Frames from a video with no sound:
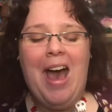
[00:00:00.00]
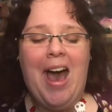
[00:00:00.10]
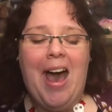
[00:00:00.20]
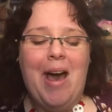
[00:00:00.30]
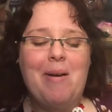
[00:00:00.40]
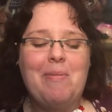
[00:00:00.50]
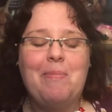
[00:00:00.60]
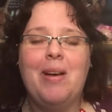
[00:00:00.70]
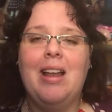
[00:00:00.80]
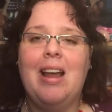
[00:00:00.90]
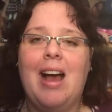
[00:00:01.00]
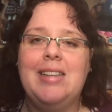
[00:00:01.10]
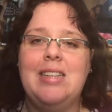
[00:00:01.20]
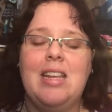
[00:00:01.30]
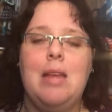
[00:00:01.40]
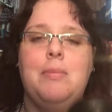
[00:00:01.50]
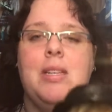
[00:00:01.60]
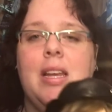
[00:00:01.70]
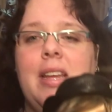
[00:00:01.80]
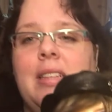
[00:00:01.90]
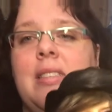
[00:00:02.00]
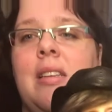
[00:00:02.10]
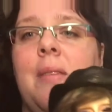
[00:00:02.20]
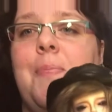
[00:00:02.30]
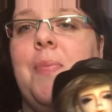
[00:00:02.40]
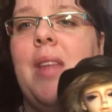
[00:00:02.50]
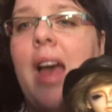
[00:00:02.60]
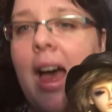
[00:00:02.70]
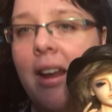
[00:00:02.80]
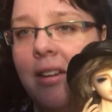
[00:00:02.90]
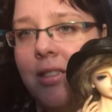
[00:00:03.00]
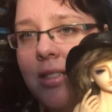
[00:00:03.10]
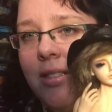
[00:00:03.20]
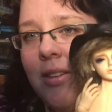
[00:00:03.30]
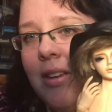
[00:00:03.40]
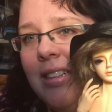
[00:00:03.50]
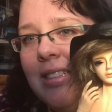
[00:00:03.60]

But I did keep Ziggy's hat on just so you